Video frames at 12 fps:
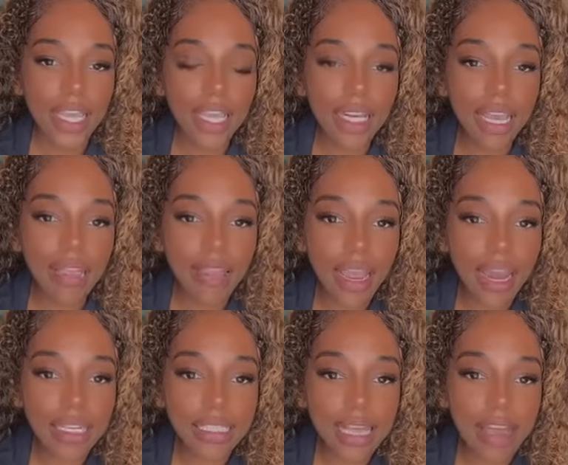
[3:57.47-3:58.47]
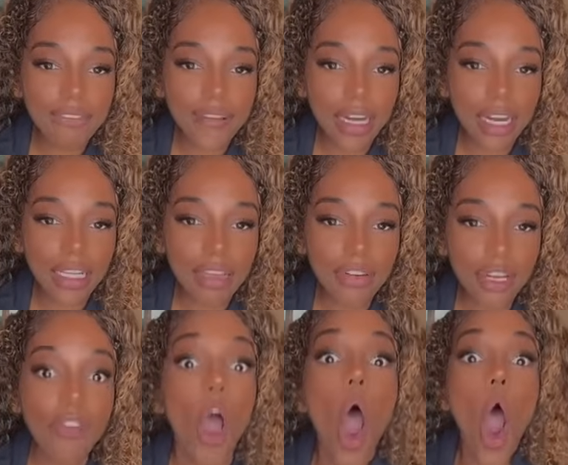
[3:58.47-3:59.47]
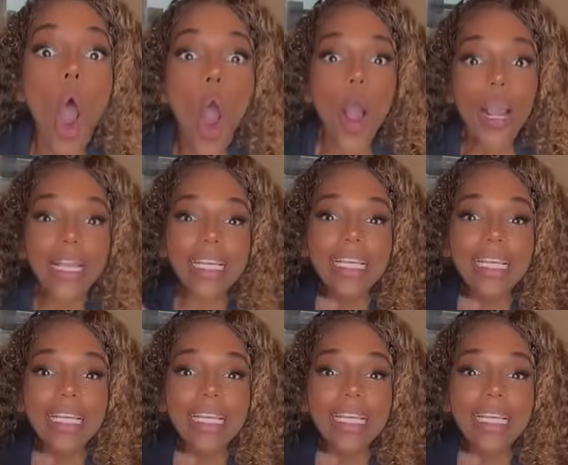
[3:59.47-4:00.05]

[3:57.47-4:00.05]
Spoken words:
Any other air sign, find air 11 o'clock.